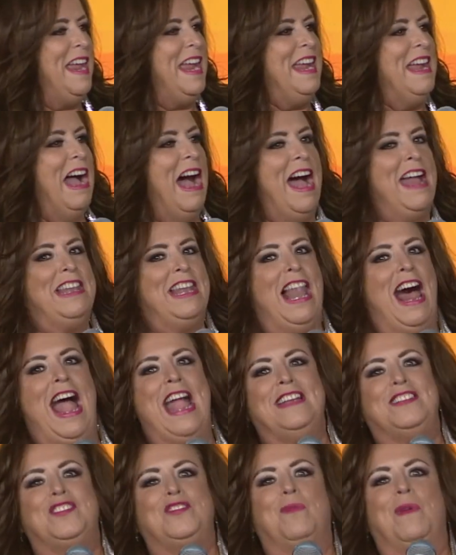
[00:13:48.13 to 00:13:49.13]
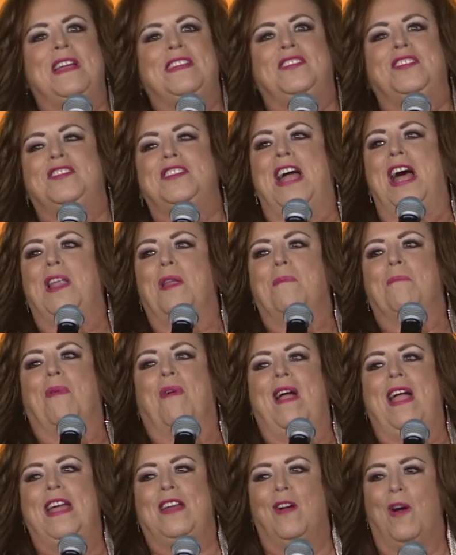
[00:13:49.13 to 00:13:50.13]
neon lights, we
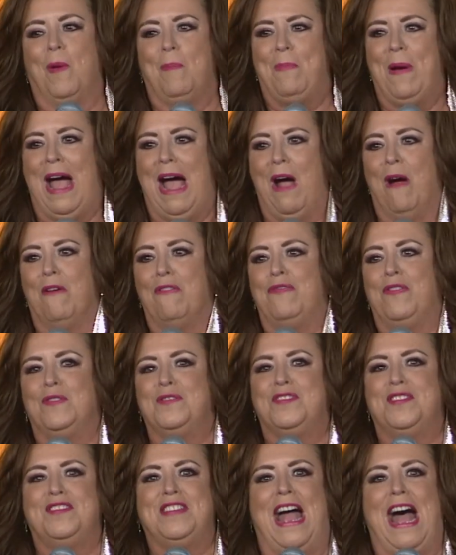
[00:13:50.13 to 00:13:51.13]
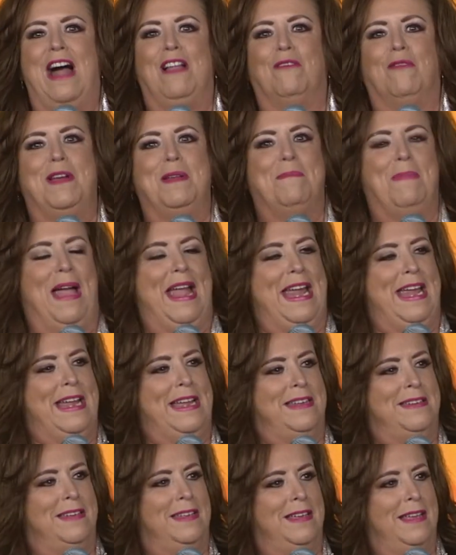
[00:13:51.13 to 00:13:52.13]
celebrate our powerful salary
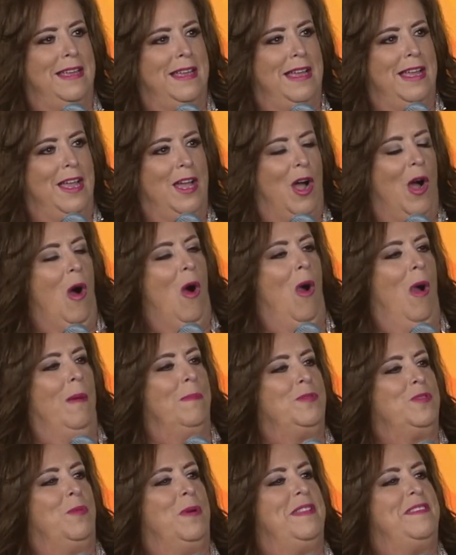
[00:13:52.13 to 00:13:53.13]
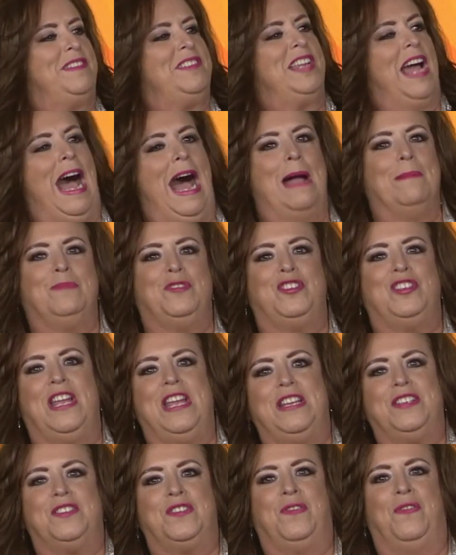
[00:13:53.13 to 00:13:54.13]
band, armed with
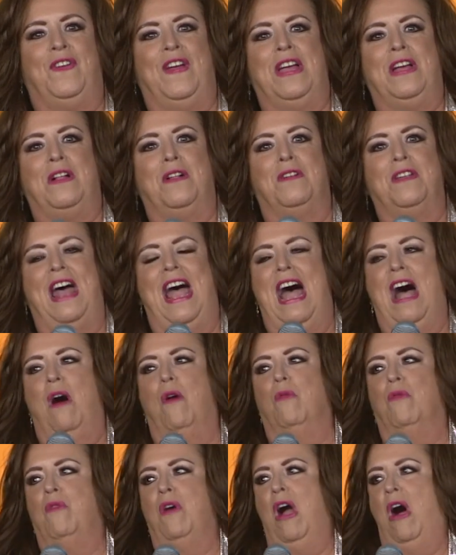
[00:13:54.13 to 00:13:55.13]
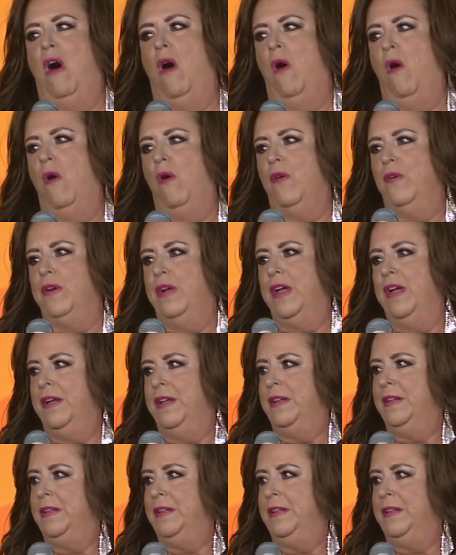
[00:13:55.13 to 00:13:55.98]
timesheets filled out wrong,